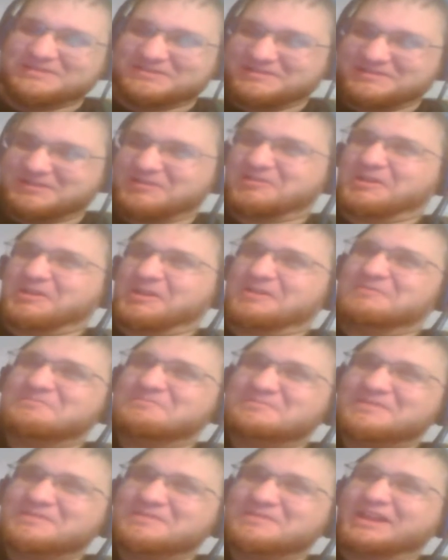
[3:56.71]
Okay,
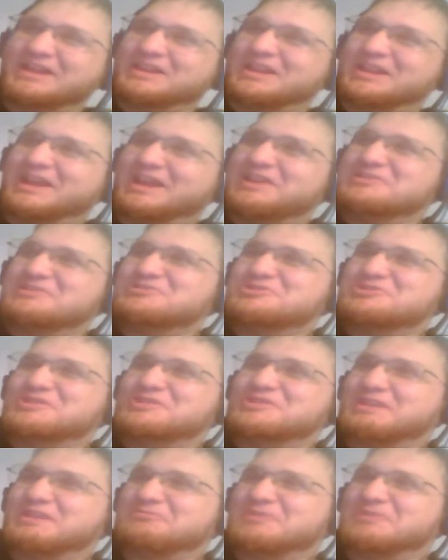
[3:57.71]
I enjoyed
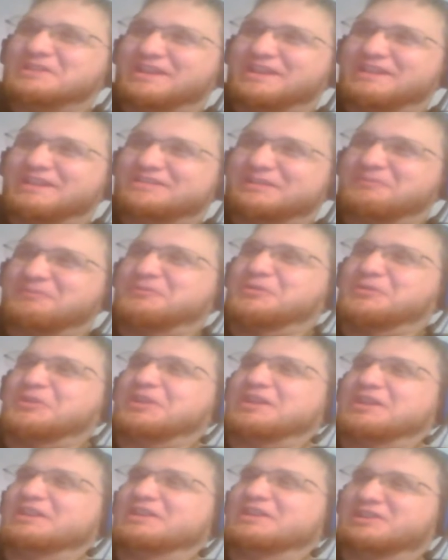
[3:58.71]
that one except for the
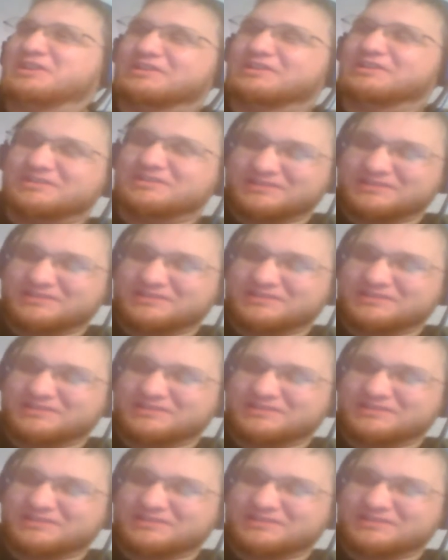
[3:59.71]
ending.